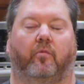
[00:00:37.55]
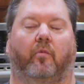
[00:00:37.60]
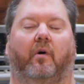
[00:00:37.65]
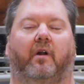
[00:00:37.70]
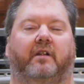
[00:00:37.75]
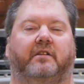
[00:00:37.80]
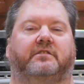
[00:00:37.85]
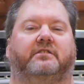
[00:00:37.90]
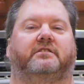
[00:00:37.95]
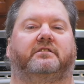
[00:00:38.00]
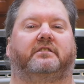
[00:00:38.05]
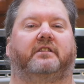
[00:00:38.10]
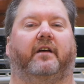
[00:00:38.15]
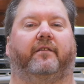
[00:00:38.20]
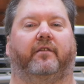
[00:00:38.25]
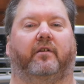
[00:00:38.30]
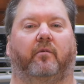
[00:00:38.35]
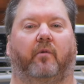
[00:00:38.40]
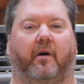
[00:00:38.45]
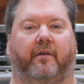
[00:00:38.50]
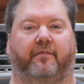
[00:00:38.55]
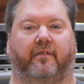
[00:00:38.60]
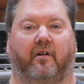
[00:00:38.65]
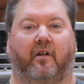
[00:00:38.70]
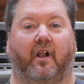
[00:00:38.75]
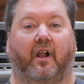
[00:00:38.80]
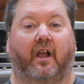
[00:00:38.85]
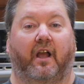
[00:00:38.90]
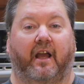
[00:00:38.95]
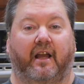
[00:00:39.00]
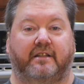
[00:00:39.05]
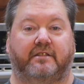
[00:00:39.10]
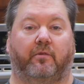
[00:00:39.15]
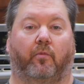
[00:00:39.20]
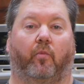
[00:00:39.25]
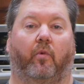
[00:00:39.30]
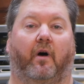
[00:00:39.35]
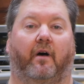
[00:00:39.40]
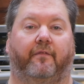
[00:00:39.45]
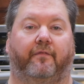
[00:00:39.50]
What is a stuffing waffle? It's a
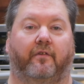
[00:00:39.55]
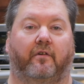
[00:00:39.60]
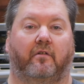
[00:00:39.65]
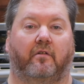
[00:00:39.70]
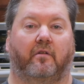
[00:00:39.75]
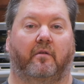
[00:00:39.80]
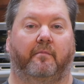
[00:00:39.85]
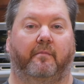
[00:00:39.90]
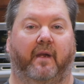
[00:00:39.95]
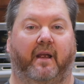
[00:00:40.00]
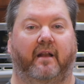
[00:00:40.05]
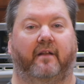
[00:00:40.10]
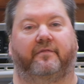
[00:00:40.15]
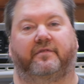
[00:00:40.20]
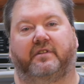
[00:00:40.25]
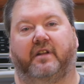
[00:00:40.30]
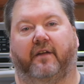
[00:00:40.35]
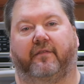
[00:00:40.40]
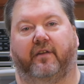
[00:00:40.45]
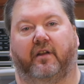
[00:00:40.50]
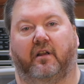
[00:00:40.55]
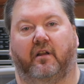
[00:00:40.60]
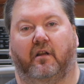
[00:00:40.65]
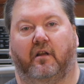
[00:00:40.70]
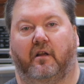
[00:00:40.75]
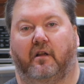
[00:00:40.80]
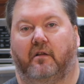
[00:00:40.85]
waffle made of stuffing.